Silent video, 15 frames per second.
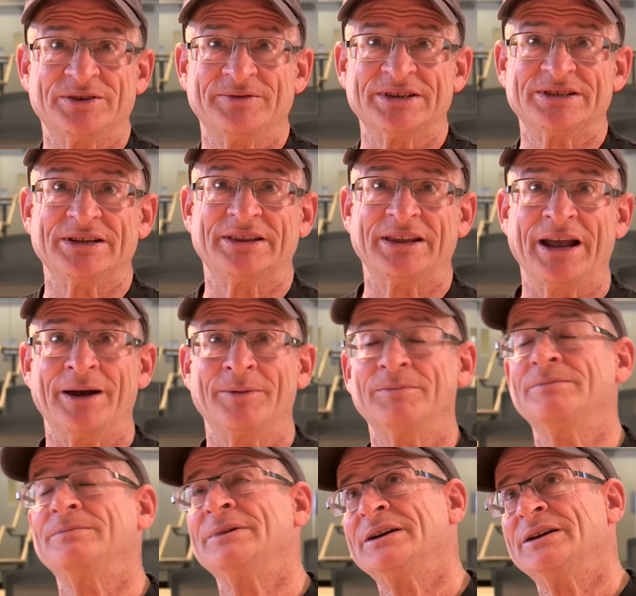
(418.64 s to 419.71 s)
to visit
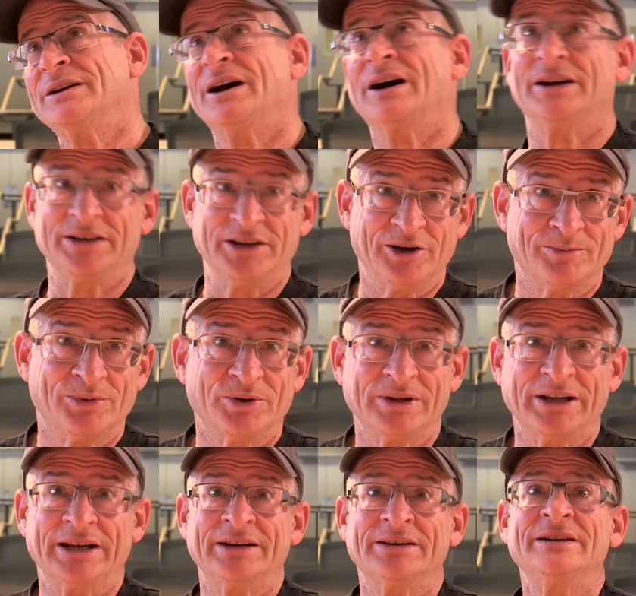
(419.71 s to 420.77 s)
them uh, near
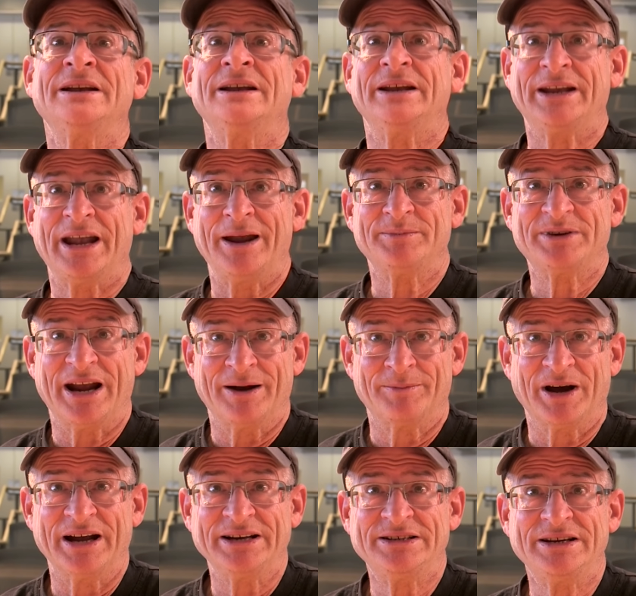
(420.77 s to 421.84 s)
Berlin. He came to
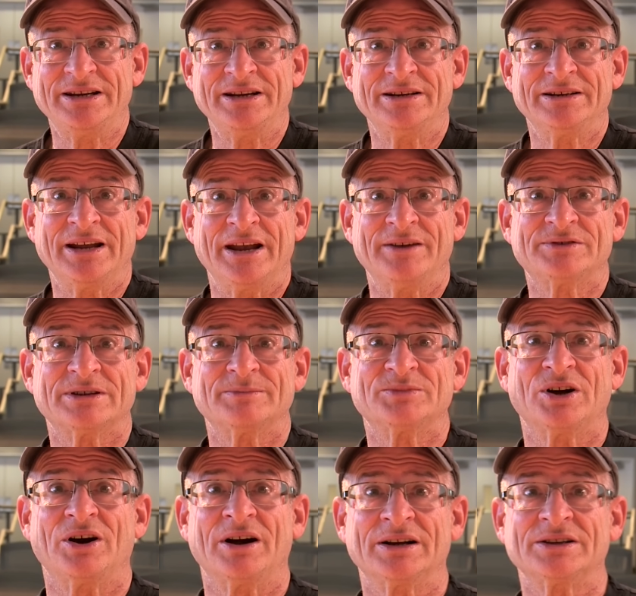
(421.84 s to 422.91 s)
MIT and gave some
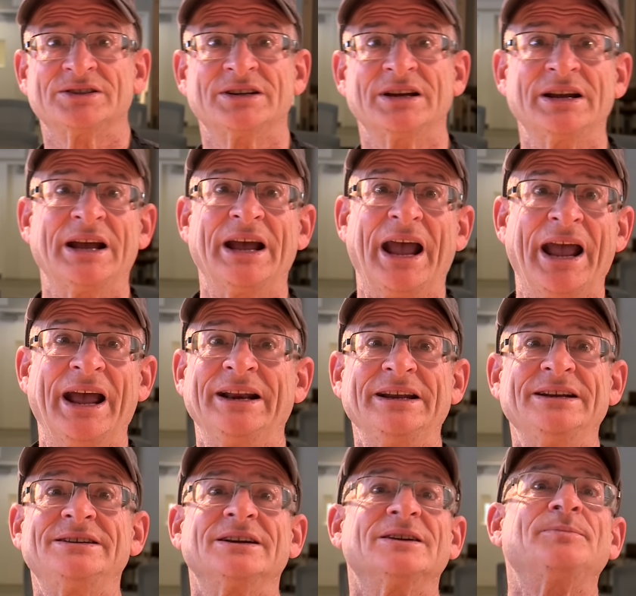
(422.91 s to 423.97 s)
talks. And
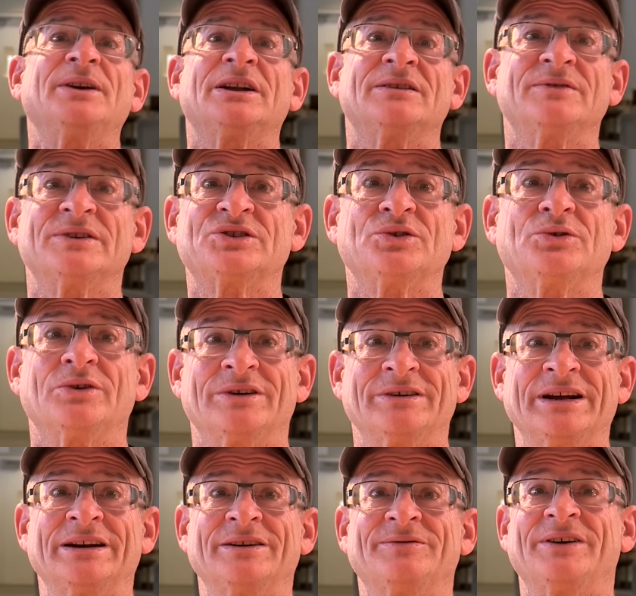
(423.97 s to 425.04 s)
he did a bit of a tour.
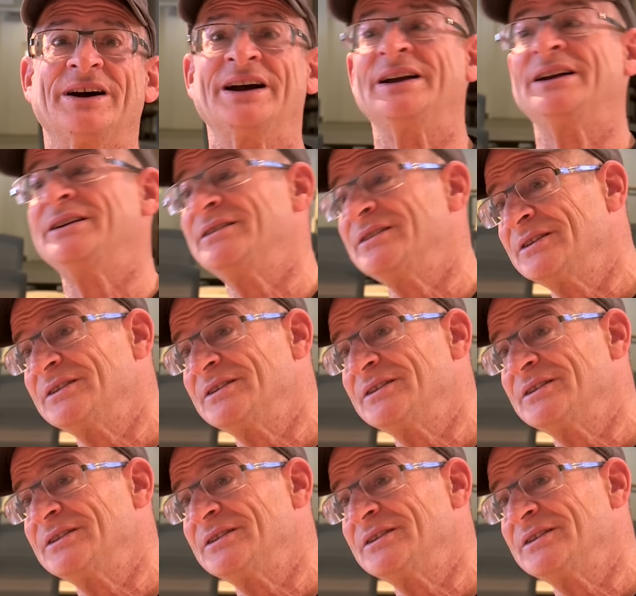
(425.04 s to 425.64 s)
And if I